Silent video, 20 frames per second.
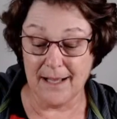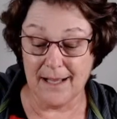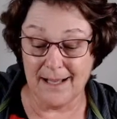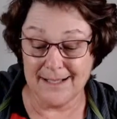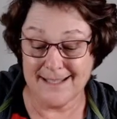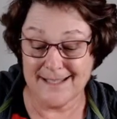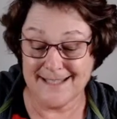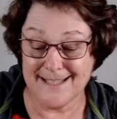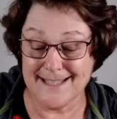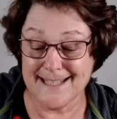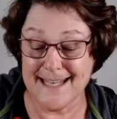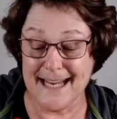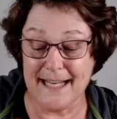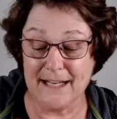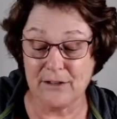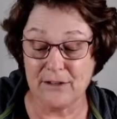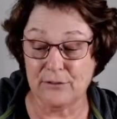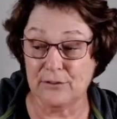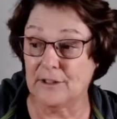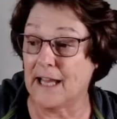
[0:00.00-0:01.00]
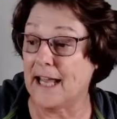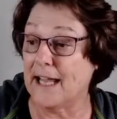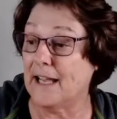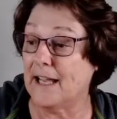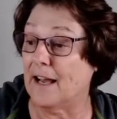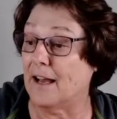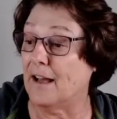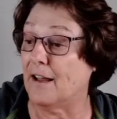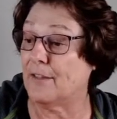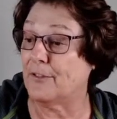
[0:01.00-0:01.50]
single
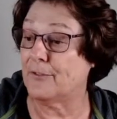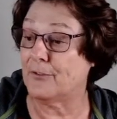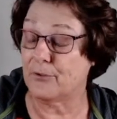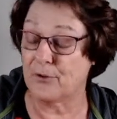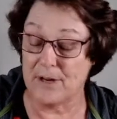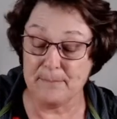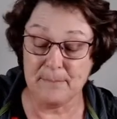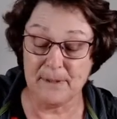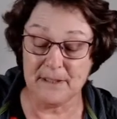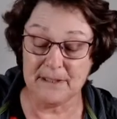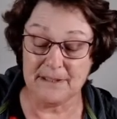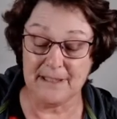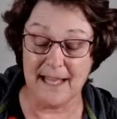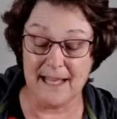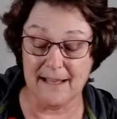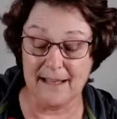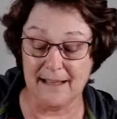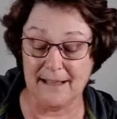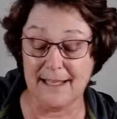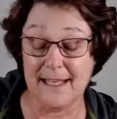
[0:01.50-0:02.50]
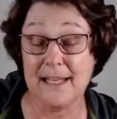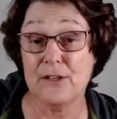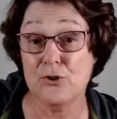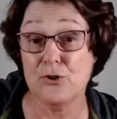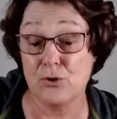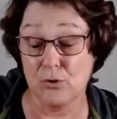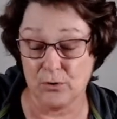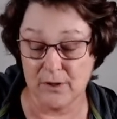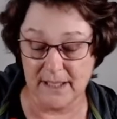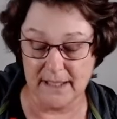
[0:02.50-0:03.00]
layer, a 3mm layer in
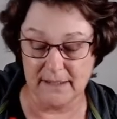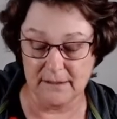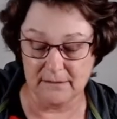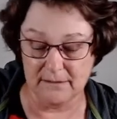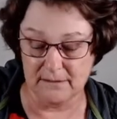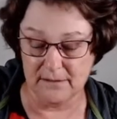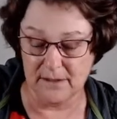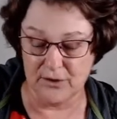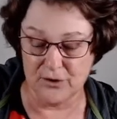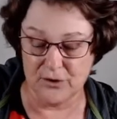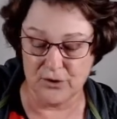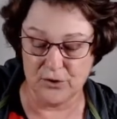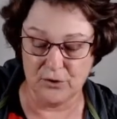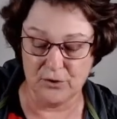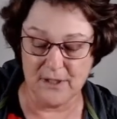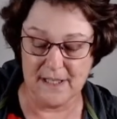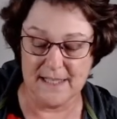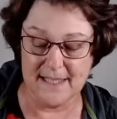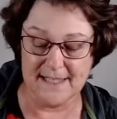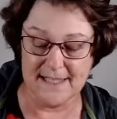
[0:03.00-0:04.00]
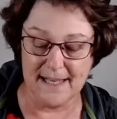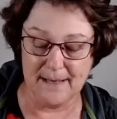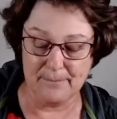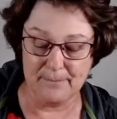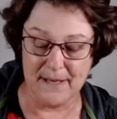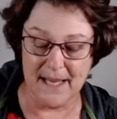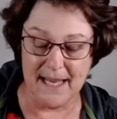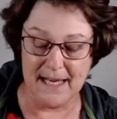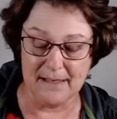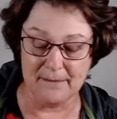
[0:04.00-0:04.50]
your kiln to heat
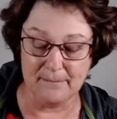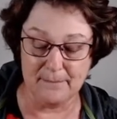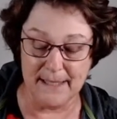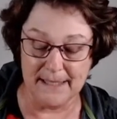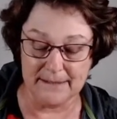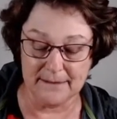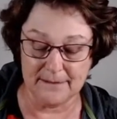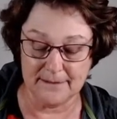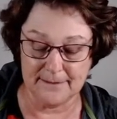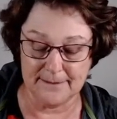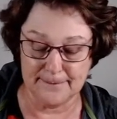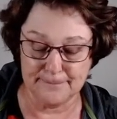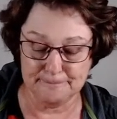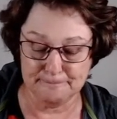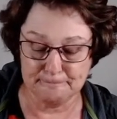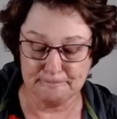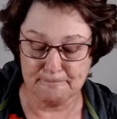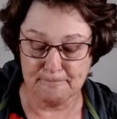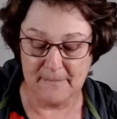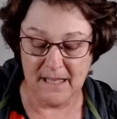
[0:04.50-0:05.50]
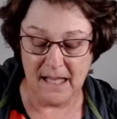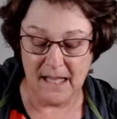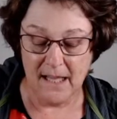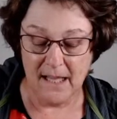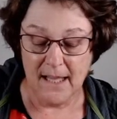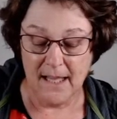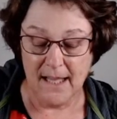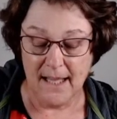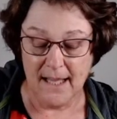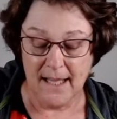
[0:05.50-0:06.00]
up and melt
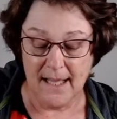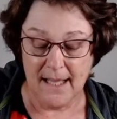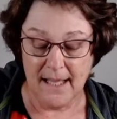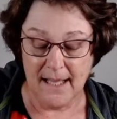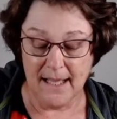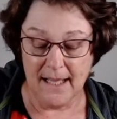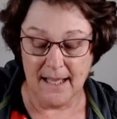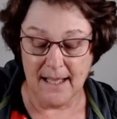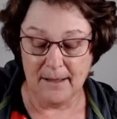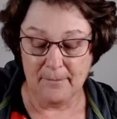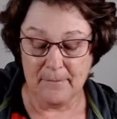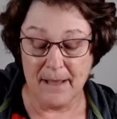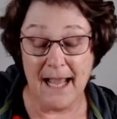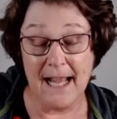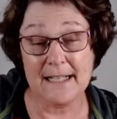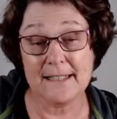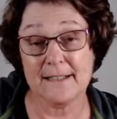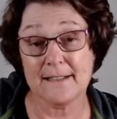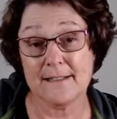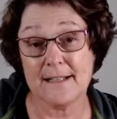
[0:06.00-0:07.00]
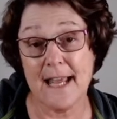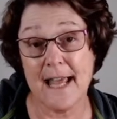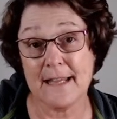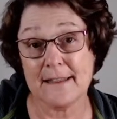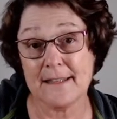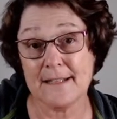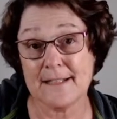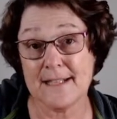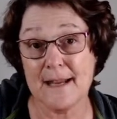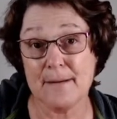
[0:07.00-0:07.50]
at
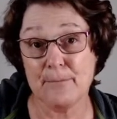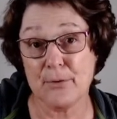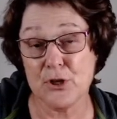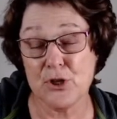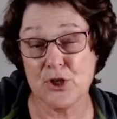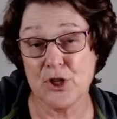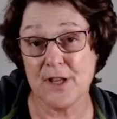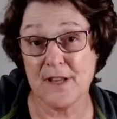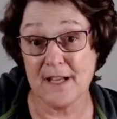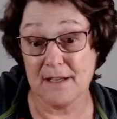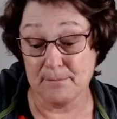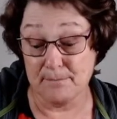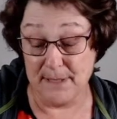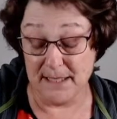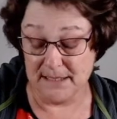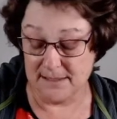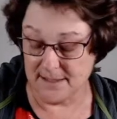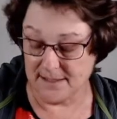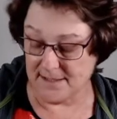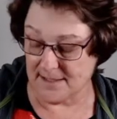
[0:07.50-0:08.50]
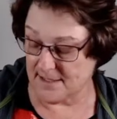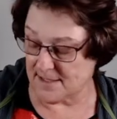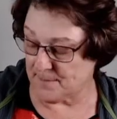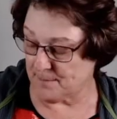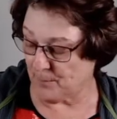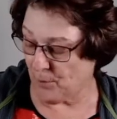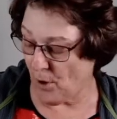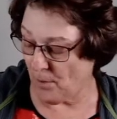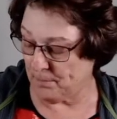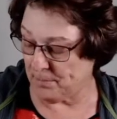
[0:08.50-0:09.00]
the temperature that melts this
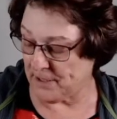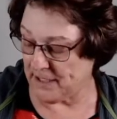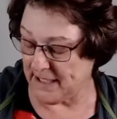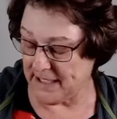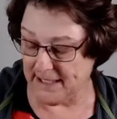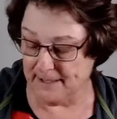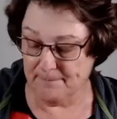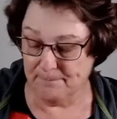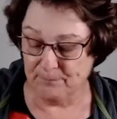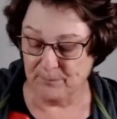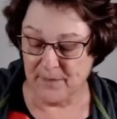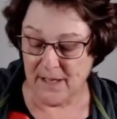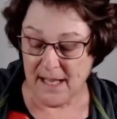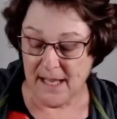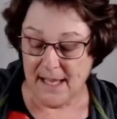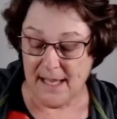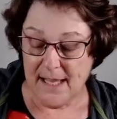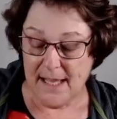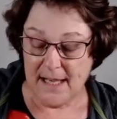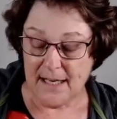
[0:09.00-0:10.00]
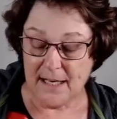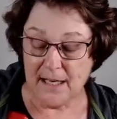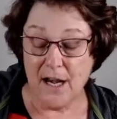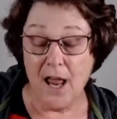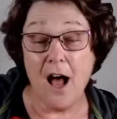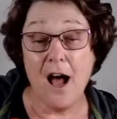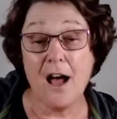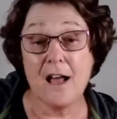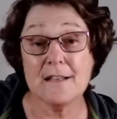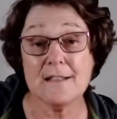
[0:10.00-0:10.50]
properly,
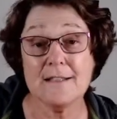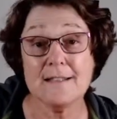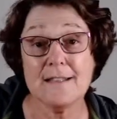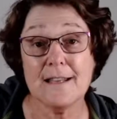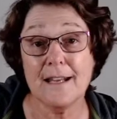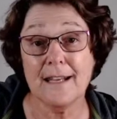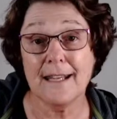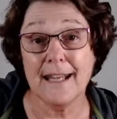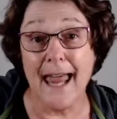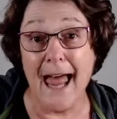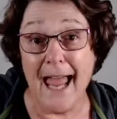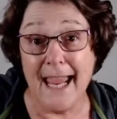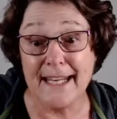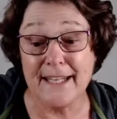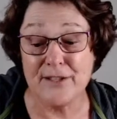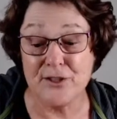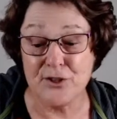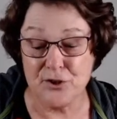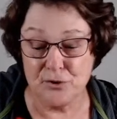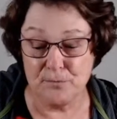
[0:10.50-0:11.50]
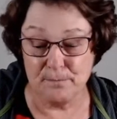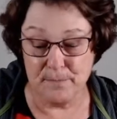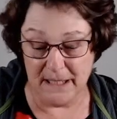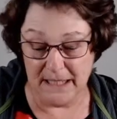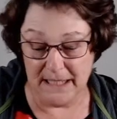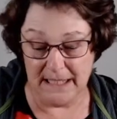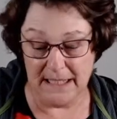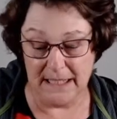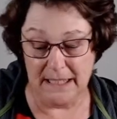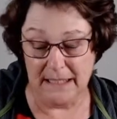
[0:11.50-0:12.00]
glass likes to
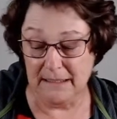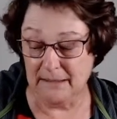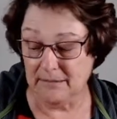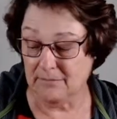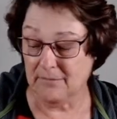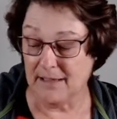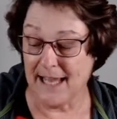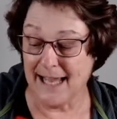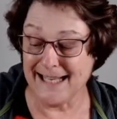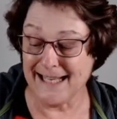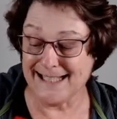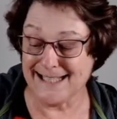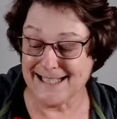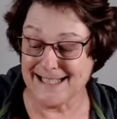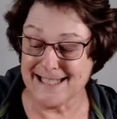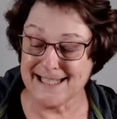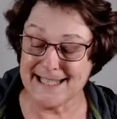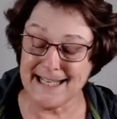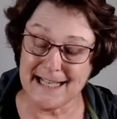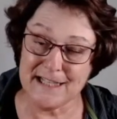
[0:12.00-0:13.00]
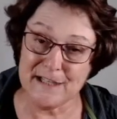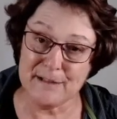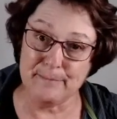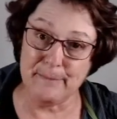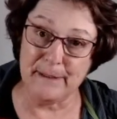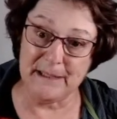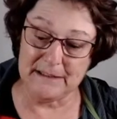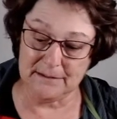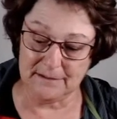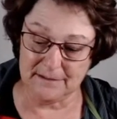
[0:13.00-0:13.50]
be at 6
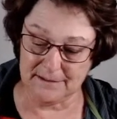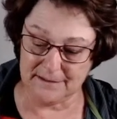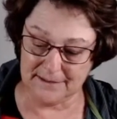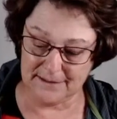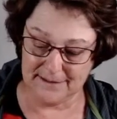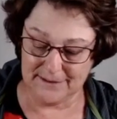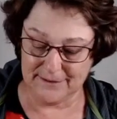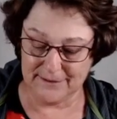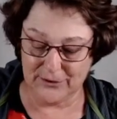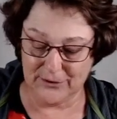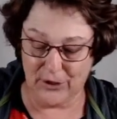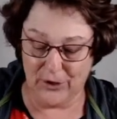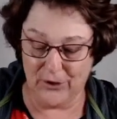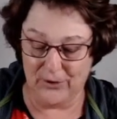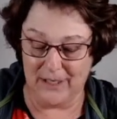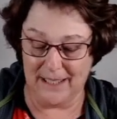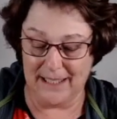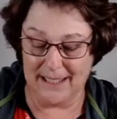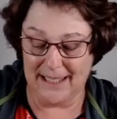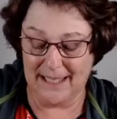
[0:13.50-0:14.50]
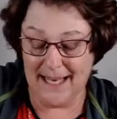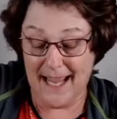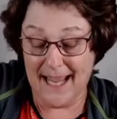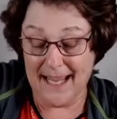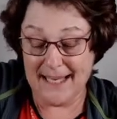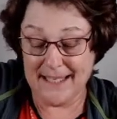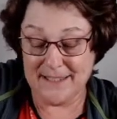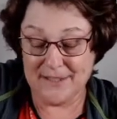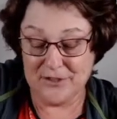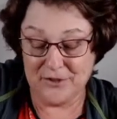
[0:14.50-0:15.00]
mils. So it
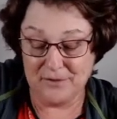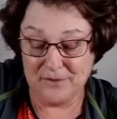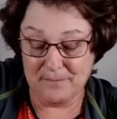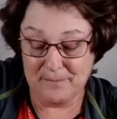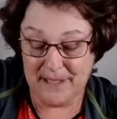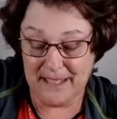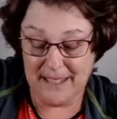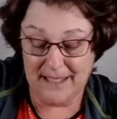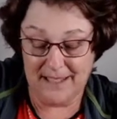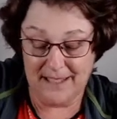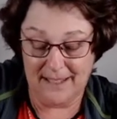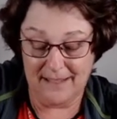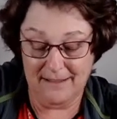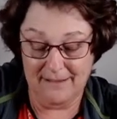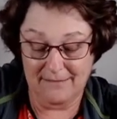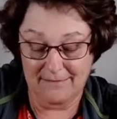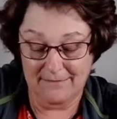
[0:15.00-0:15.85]
likes to be